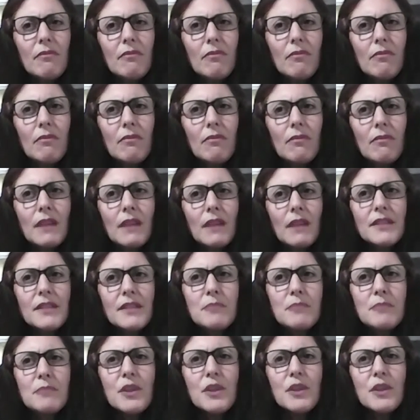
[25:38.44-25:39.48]
this
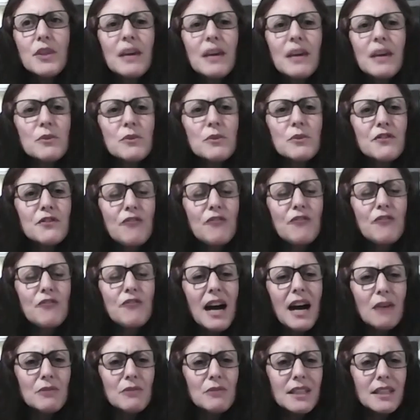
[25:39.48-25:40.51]
boy that was found
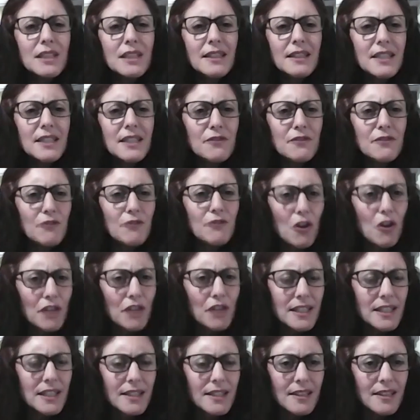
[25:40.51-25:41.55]
in this
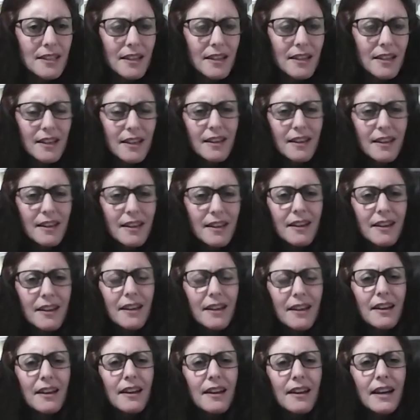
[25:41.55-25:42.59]
forest,
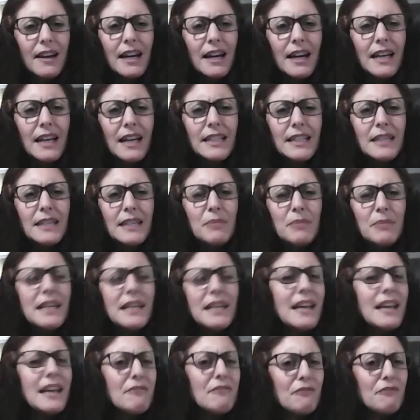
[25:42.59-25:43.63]
and he'd been
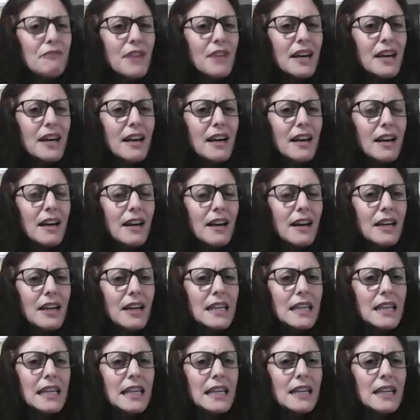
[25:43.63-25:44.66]
left there
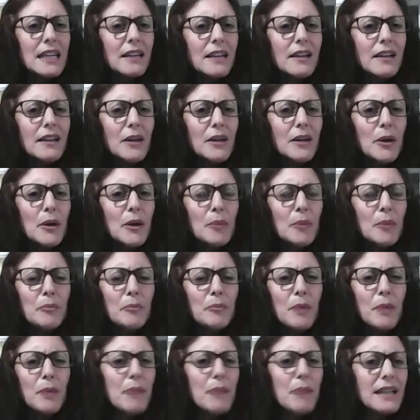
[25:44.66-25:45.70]

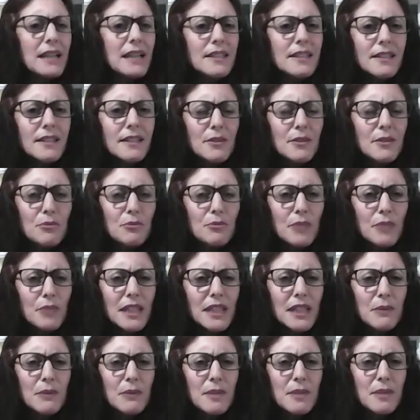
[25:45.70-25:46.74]
abandoned when
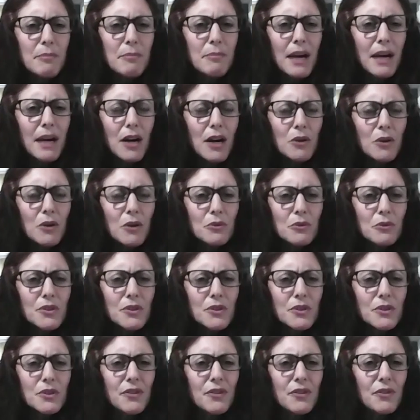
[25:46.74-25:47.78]
he was about
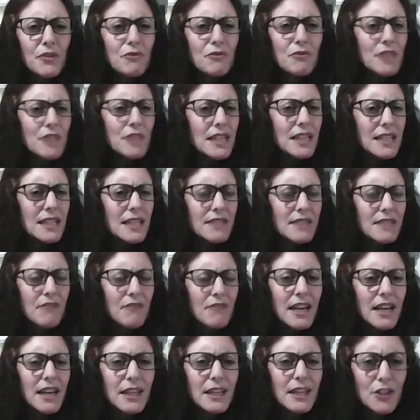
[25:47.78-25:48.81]
3 years of
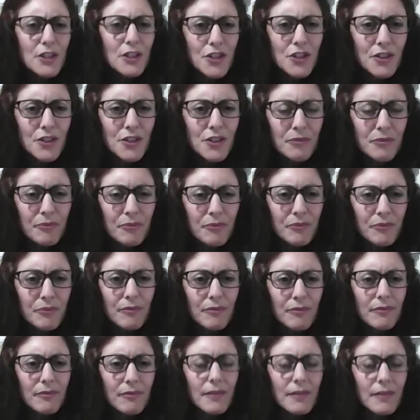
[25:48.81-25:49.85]
age,
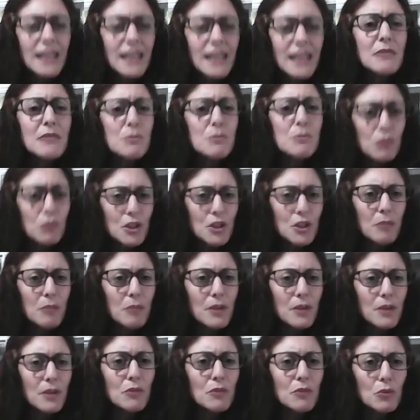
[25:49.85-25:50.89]
and he was brought
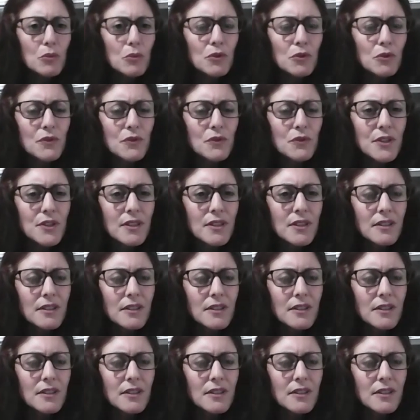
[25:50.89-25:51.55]
up by the wolves.